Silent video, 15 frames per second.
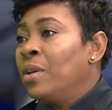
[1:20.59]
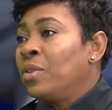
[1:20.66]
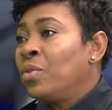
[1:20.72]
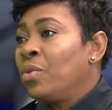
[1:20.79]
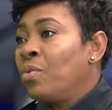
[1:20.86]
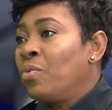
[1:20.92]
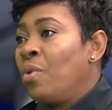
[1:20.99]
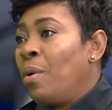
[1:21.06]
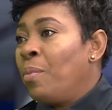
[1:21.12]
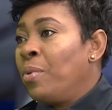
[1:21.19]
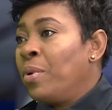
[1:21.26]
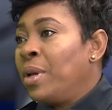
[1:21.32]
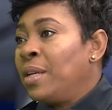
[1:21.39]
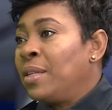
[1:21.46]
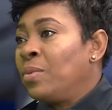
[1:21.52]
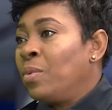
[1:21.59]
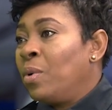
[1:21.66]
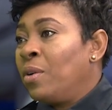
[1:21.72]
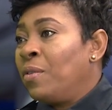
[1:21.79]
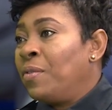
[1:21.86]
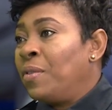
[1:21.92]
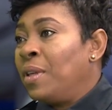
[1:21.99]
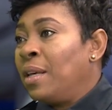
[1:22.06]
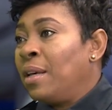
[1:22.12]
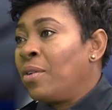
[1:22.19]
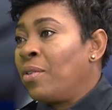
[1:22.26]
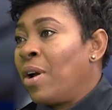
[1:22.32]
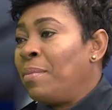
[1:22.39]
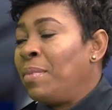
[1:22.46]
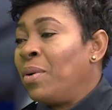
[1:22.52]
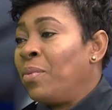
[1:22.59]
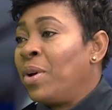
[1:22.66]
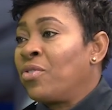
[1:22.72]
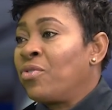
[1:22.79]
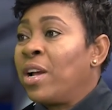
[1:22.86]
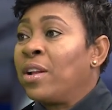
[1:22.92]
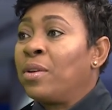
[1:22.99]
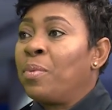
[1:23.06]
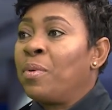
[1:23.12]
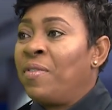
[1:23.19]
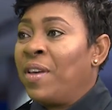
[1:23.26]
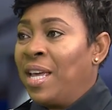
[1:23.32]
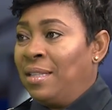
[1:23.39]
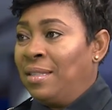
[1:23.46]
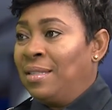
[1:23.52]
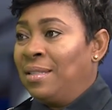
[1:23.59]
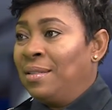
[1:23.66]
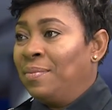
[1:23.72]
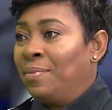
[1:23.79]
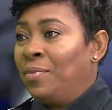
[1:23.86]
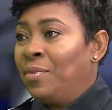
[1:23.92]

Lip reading: So robbery is one of the crime that we are trying to prevent